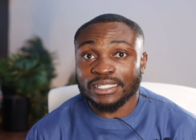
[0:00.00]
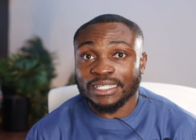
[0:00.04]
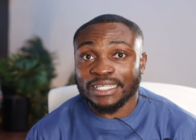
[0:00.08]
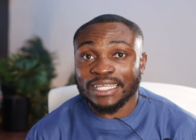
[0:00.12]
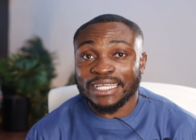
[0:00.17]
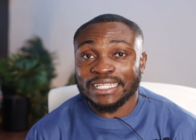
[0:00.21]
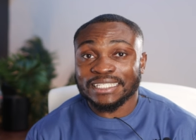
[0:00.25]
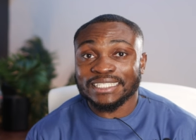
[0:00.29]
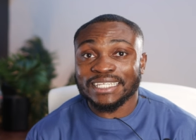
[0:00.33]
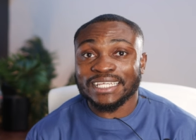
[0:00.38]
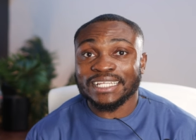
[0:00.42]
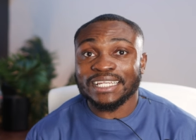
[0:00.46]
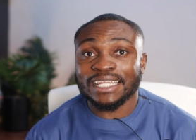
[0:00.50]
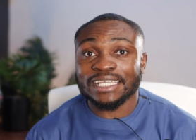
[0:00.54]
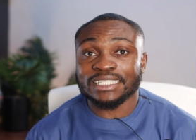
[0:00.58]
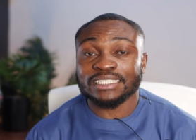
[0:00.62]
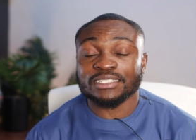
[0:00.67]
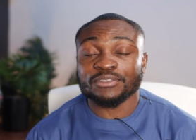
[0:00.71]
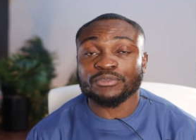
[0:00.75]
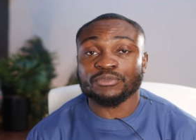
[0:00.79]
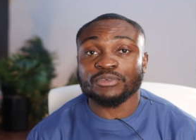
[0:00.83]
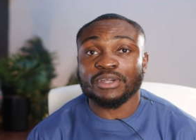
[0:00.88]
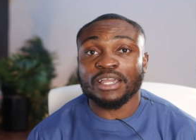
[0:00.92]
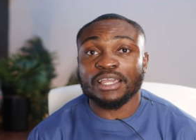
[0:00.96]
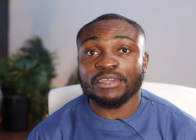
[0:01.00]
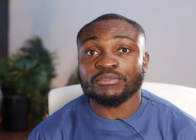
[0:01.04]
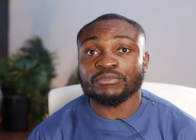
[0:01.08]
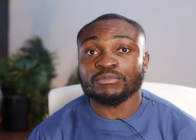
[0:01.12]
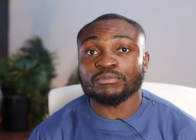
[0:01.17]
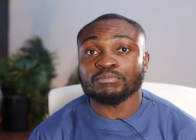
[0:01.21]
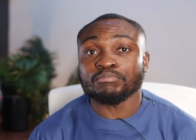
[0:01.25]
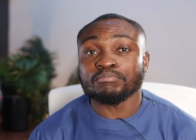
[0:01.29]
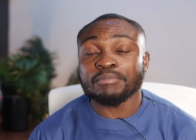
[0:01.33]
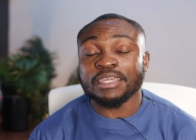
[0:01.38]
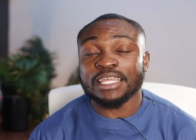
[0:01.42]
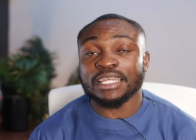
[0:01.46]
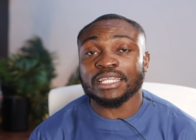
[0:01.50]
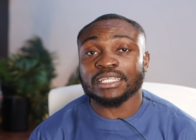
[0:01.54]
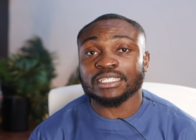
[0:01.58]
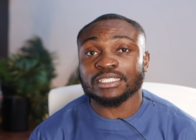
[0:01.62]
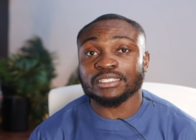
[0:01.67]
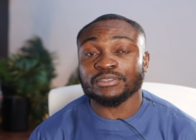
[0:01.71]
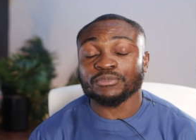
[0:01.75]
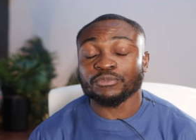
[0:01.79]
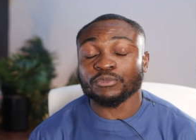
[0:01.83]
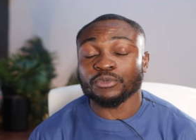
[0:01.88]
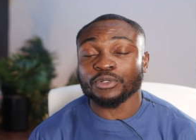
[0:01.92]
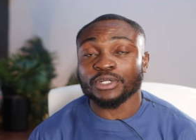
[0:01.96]
it can take less than five
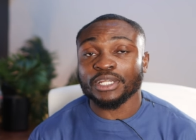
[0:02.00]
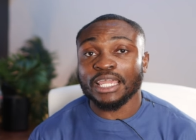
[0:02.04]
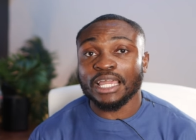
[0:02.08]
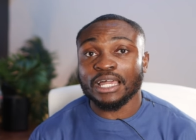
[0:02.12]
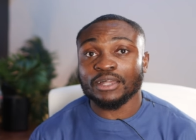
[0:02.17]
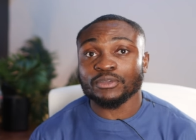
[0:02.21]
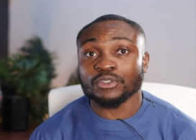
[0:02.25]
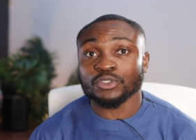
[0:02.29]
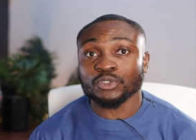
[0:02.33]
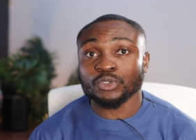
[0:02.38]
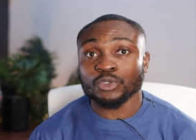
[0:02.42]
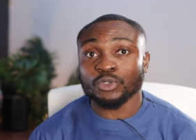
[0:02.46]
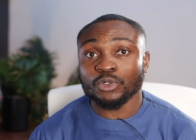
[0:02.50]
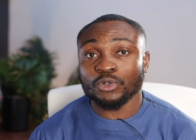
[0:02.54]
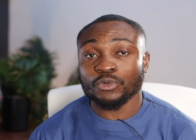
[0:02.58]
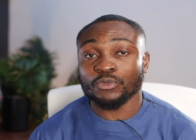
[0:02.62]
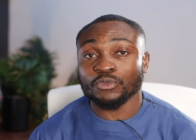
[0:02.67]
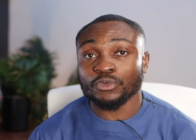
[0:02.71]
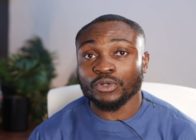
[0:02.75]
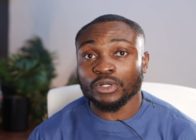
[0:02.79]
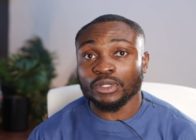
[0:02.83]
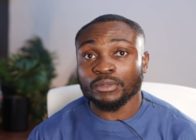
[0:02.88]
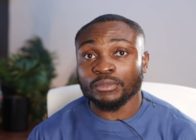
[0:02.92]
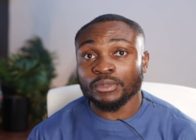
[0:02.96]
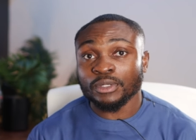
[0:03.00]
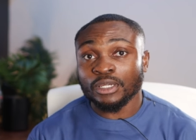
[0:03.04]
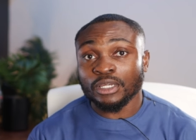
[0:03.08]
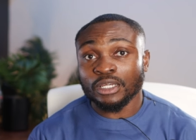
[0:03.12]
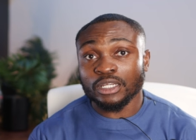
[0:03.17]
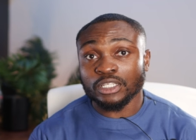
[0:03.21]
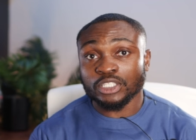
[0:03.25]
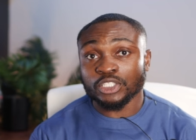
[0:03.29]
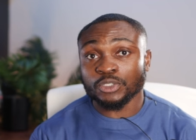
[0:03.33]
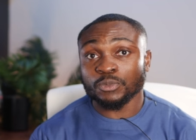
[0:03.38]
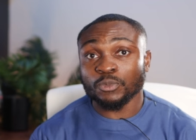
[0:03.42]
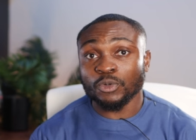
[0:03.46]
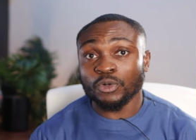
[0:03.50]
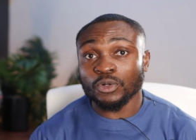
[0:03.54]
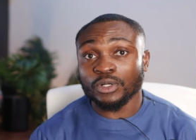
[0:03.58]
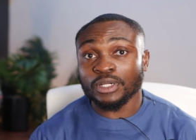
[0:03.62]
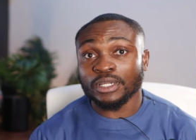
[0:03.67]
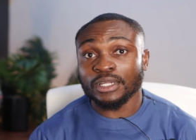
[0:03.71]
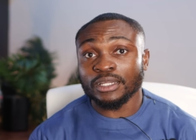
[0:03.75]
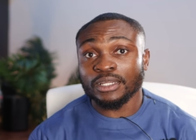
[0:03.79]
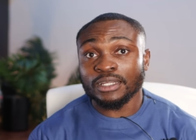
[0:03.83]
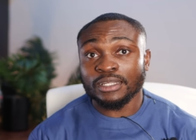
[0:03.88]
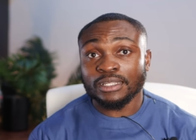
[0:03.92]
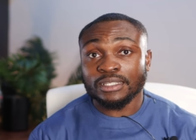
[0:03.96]
minutes for a house to go from a
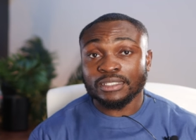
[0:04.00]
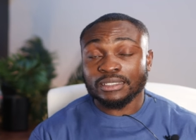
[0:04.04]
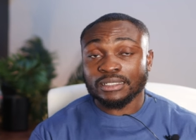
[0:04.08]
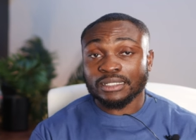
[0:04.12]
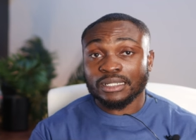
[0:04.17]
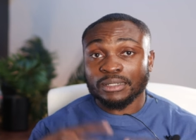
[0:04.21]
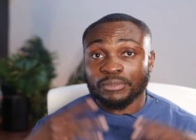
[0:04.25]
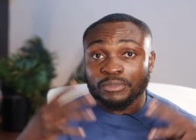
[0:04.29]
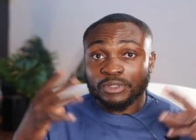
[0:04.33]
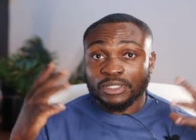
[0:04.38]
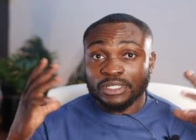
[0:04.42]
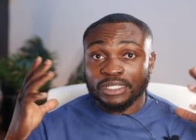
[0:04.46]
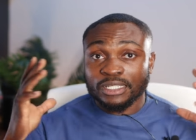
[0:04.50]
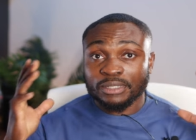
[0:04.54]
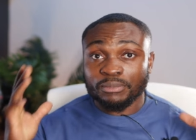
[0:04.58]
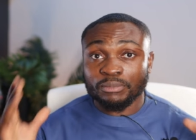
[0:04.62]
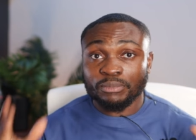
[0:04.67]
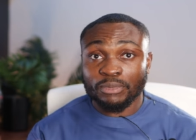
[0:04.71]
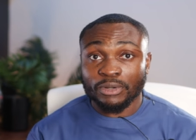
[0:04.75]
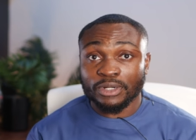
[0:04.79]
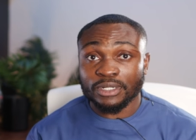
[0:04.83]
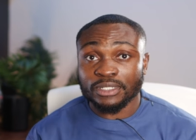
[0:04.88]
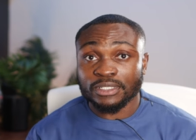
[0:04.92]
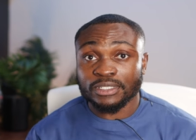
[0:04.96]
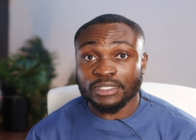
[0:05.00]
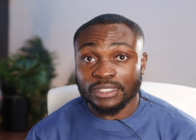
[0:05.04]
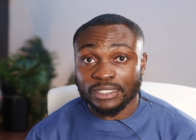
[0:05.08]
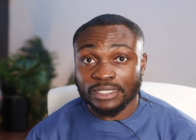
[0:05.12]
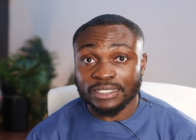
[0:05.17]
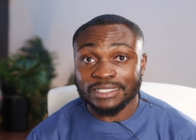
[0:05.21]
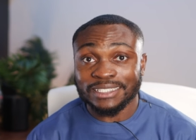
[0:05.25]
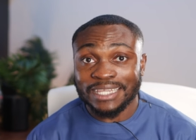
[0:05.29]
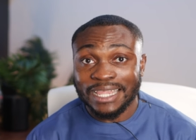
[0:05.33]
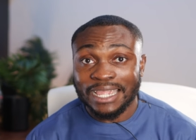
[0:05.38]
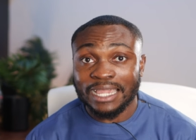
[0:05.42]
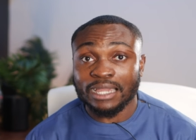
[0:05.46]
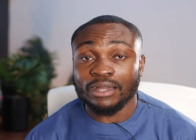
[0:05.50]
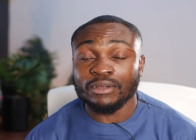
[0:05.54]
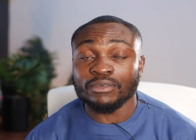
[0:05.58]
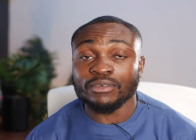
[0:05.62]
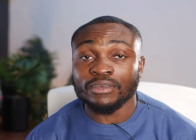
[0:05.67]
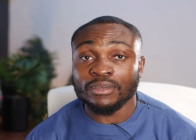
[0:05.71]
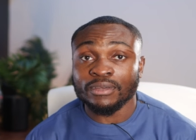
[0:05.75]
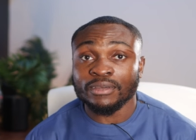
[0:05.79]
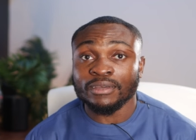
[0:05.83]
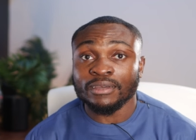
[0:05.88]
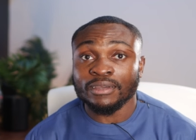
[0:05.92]
smoke to completely burnt down